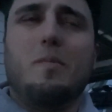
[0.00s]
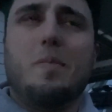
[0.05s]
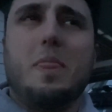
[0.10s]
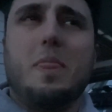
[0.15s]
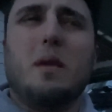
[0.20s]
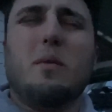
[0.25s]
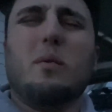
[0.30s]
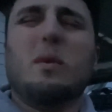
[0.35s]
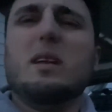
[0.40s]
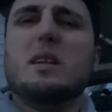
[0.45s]

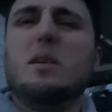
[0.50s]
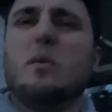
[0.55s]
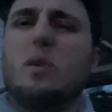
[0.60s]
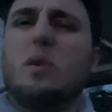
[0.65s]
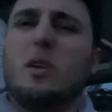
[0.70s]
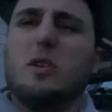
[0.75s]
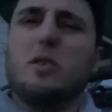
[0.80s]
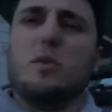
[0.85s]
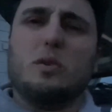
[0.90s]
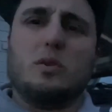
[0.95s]
they really didn't
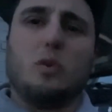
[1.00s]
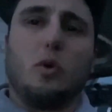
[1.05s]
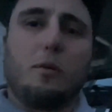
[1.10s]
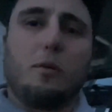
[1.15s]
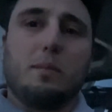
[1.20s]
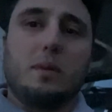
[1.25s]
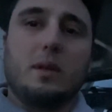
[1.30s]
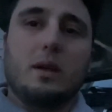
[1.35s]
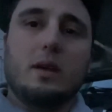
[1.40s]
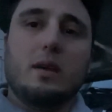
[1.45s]
want to do a
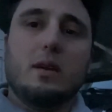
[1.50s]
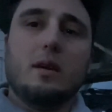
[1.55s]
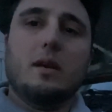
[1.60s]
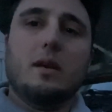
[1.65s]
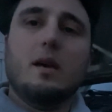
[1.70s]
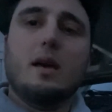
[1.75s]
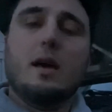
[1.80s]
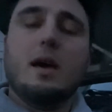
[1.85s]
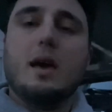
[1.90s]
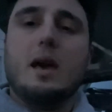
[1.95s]
torque plate,
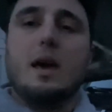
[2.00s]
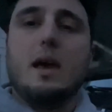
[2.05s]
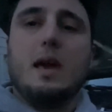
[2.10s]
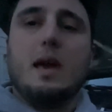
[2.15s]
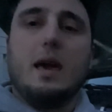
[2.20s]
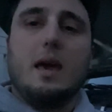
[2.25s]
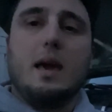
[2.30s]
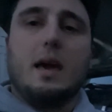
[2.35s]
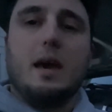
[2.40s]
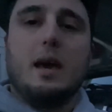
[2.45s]

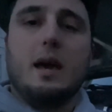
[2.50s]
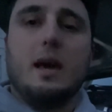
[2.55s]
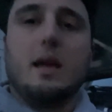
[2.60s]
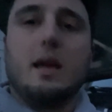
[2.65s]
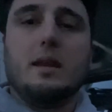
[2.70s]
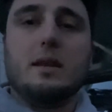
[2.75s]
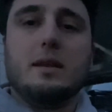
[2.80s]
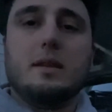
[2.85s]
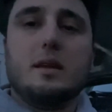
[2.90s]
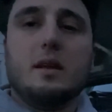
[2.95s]

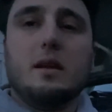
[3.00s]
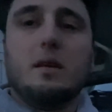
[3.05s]
and